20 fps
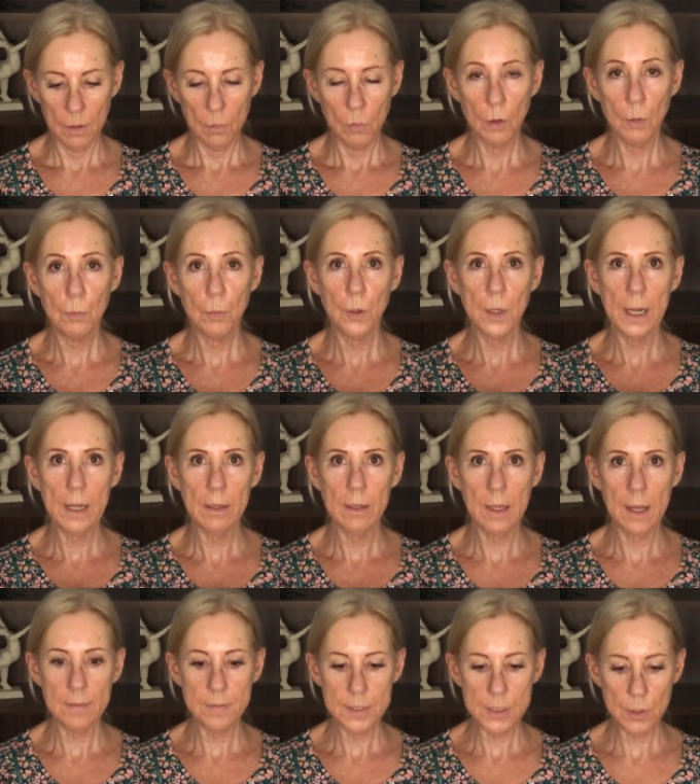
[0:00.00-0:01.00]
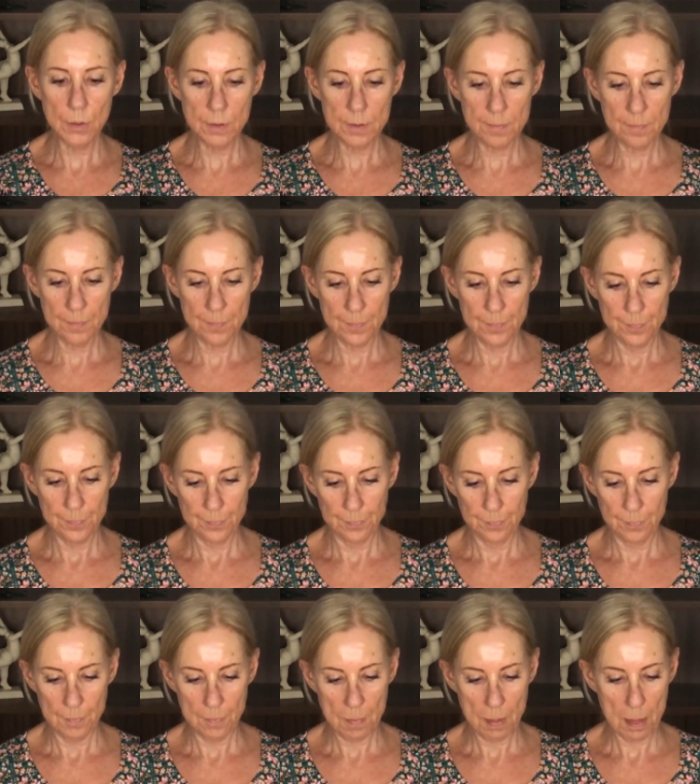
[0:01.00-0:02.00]
We'll put our gloves on.
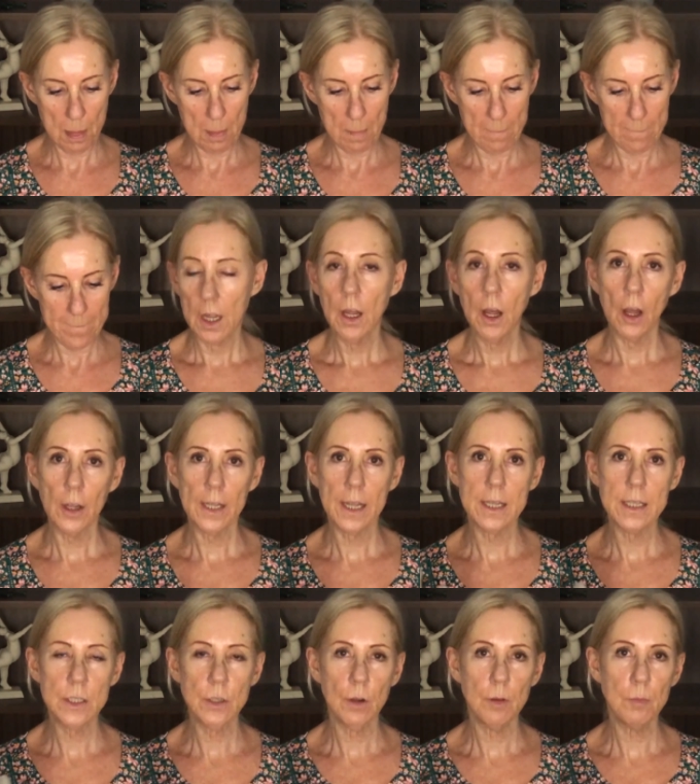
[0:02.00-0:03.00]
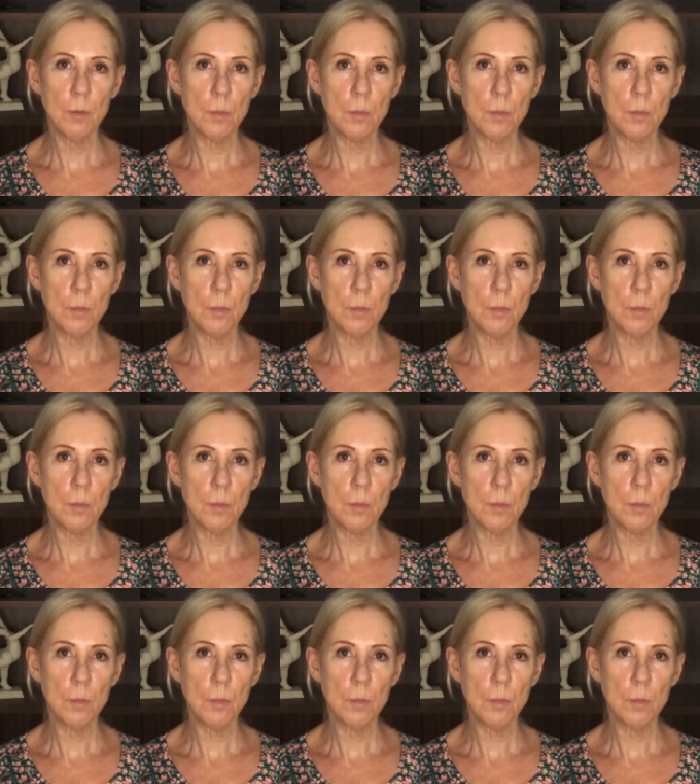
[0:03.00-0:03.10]
Okay, so I've